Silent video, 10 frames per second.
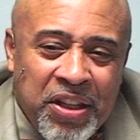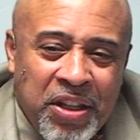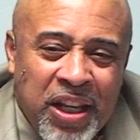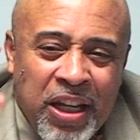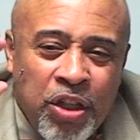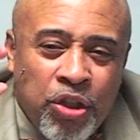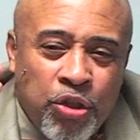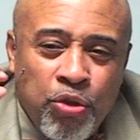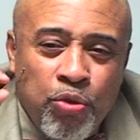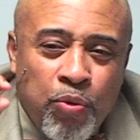that
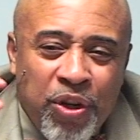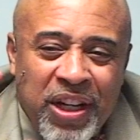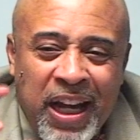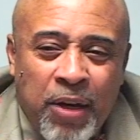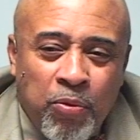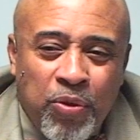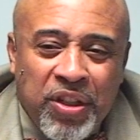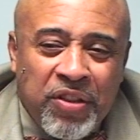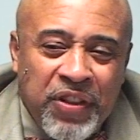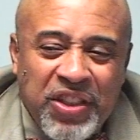you were not
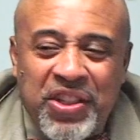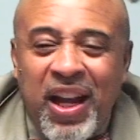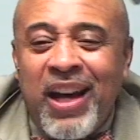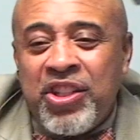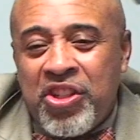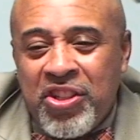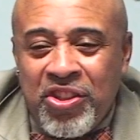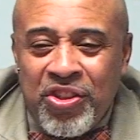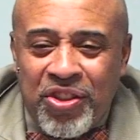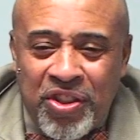one of his
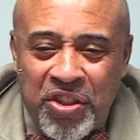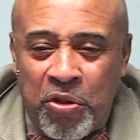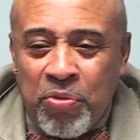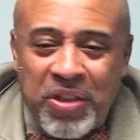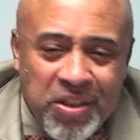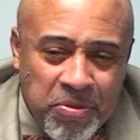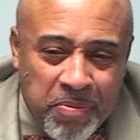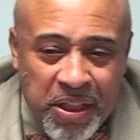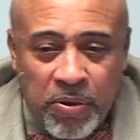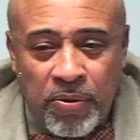notches on his
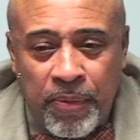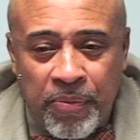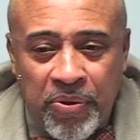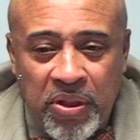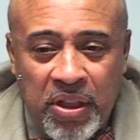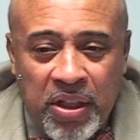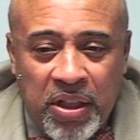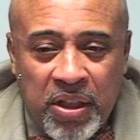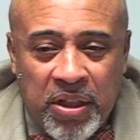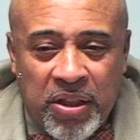belt
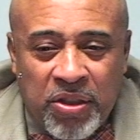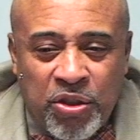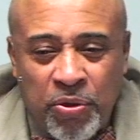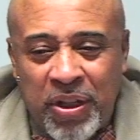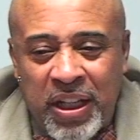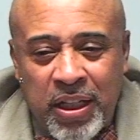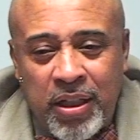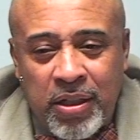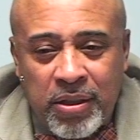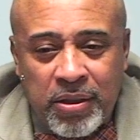so that
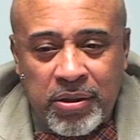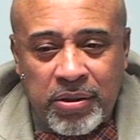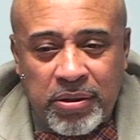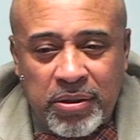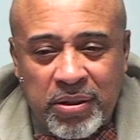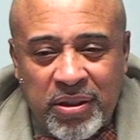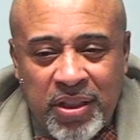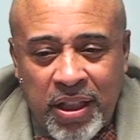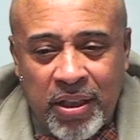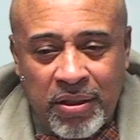he could
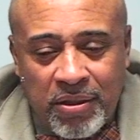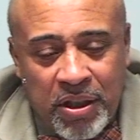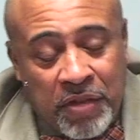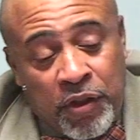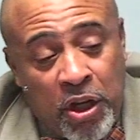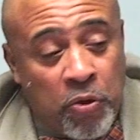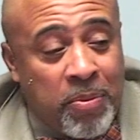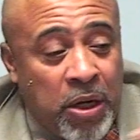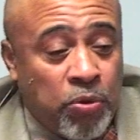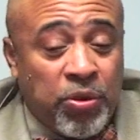tell. If you talk
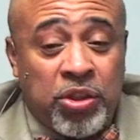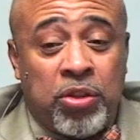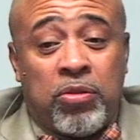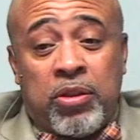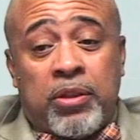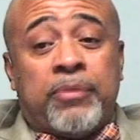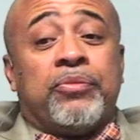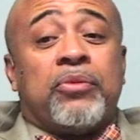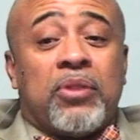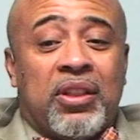with my oldest daughter,
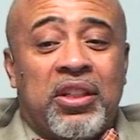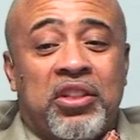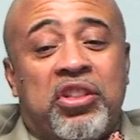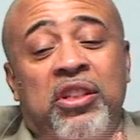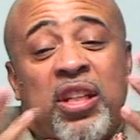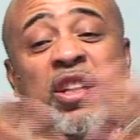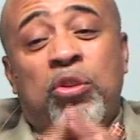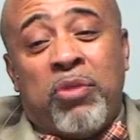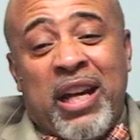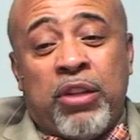she'll tell
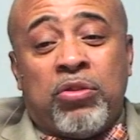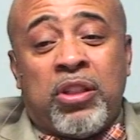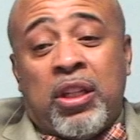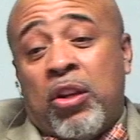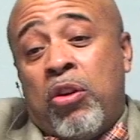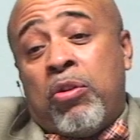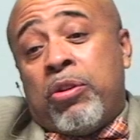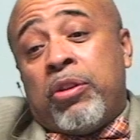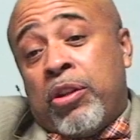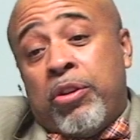you what I used to tell all
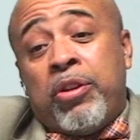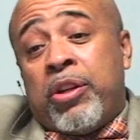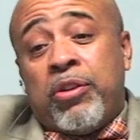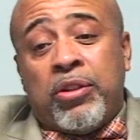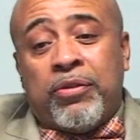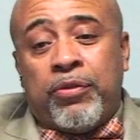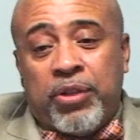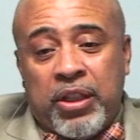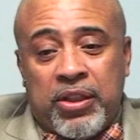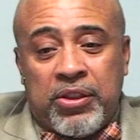her, her and her little
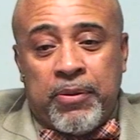friends.